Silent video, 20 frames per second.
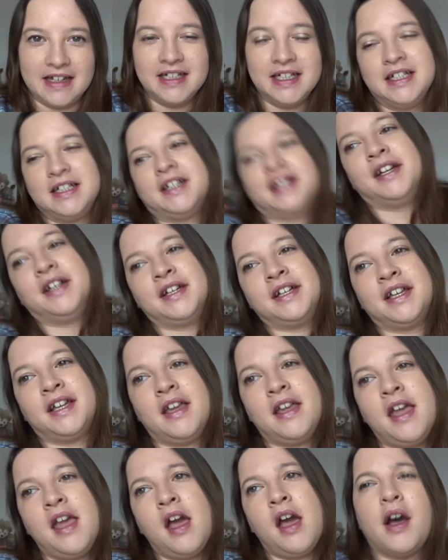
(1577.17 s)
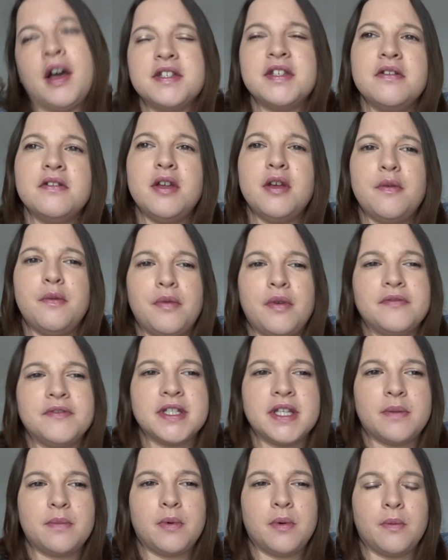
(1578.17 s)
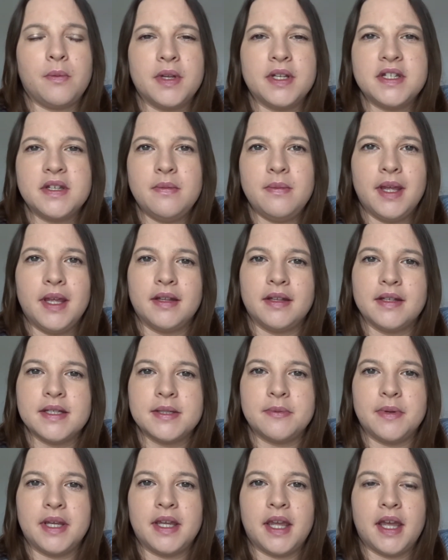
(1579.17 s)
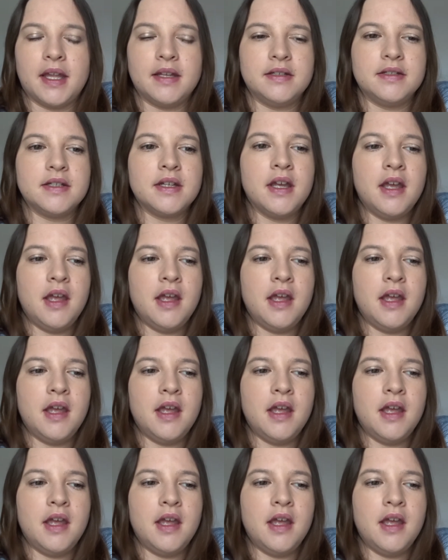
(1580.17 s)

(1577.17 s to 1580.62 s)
I don't know if I've said what we're doing this weekend.